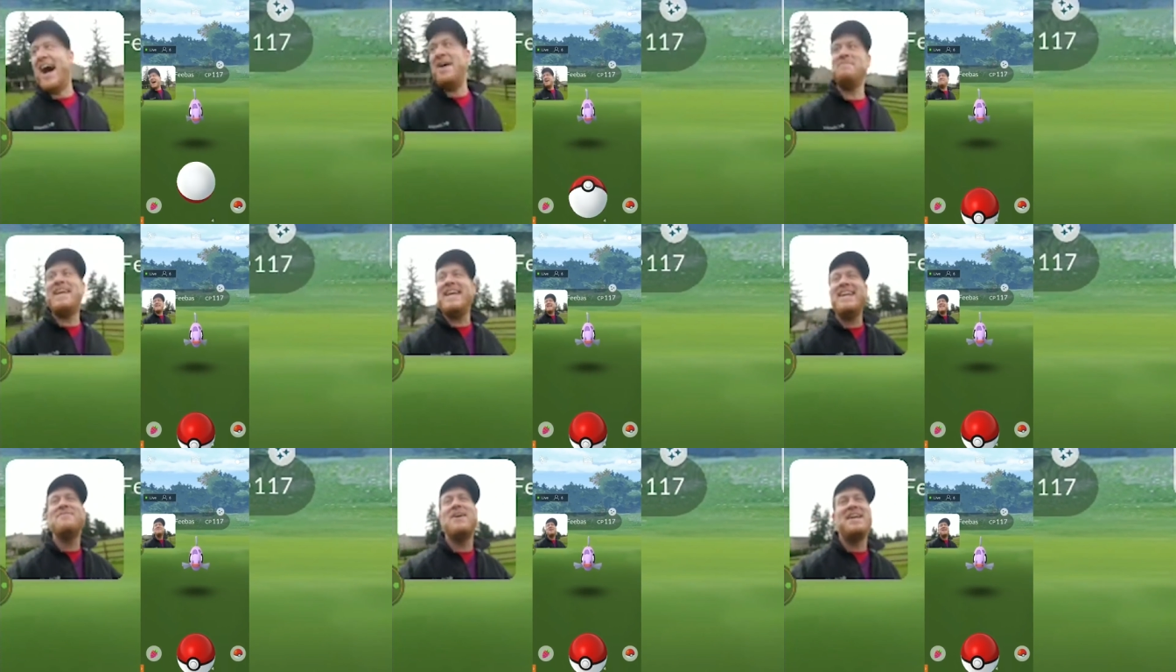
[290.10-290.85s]
I'm
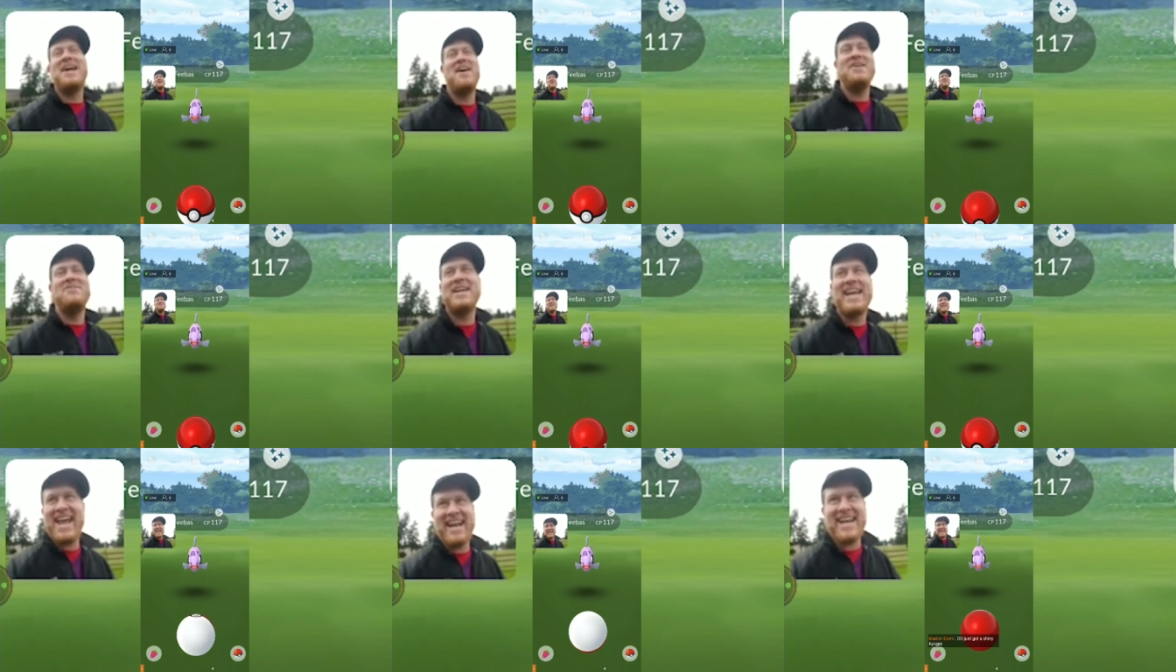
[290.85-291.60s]
giddy right now. I
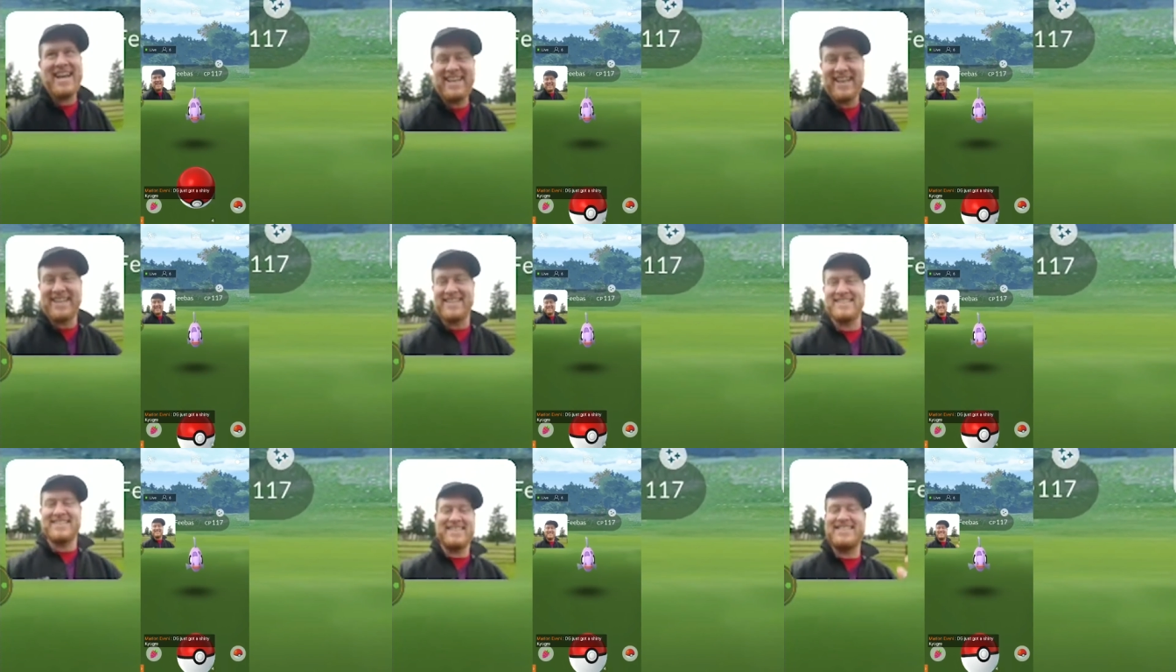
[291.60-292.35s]
don't get giddy like
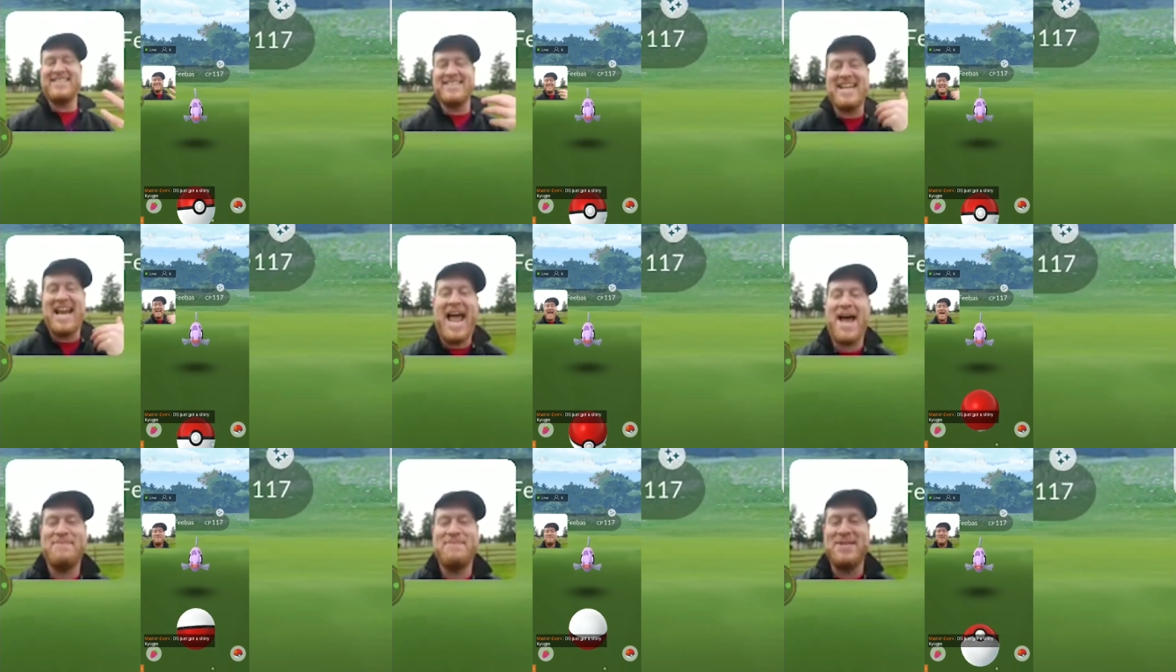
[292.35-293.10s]
this, because this doesn't
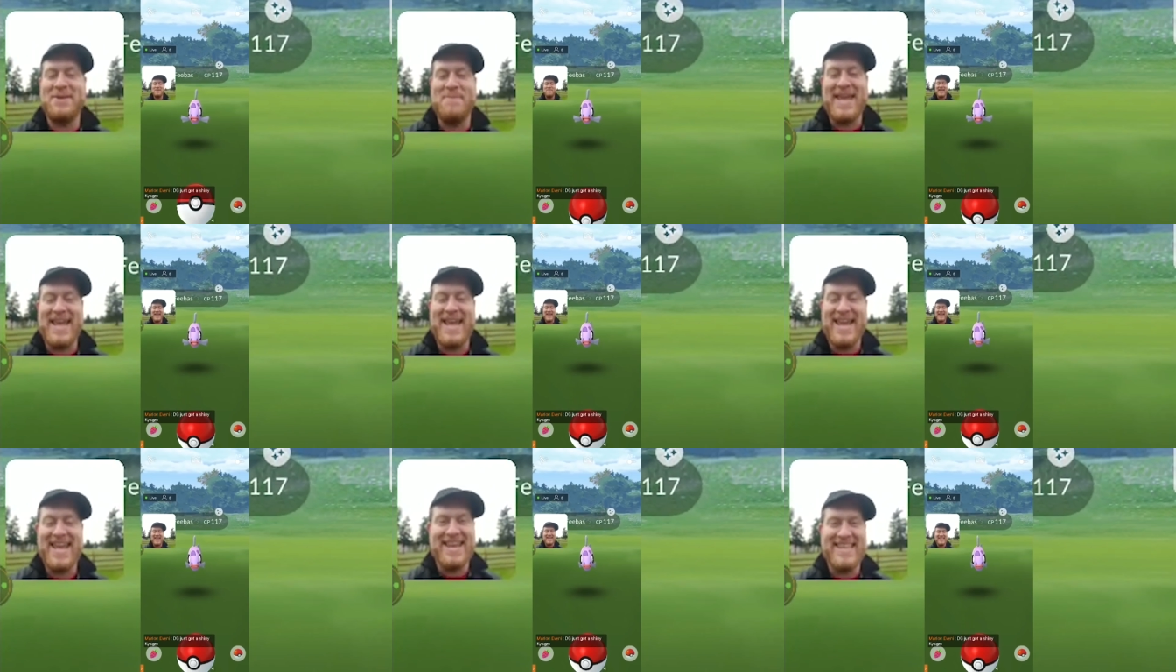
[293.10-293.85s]
happen to
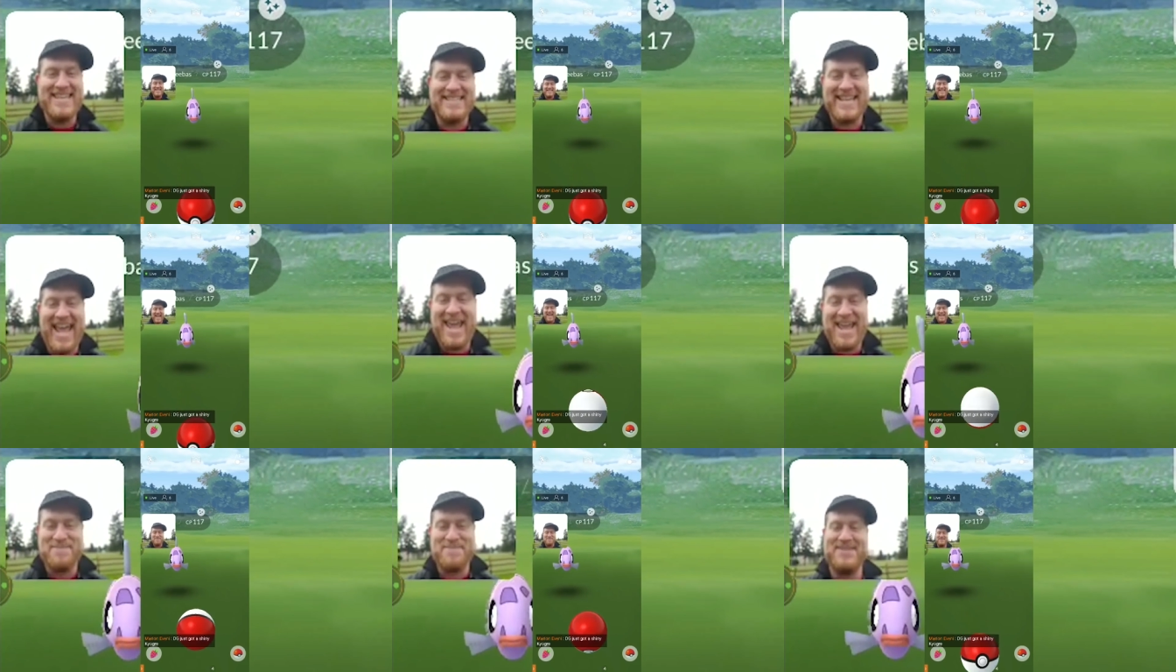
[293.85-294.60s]
me in these
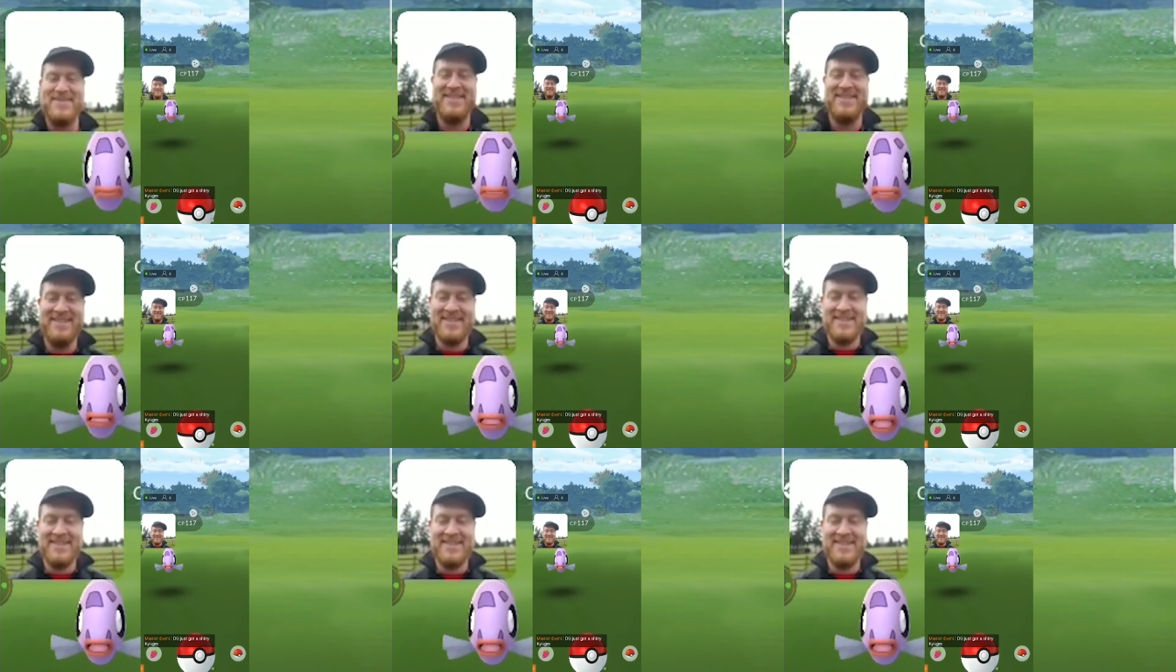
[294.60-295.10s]
games.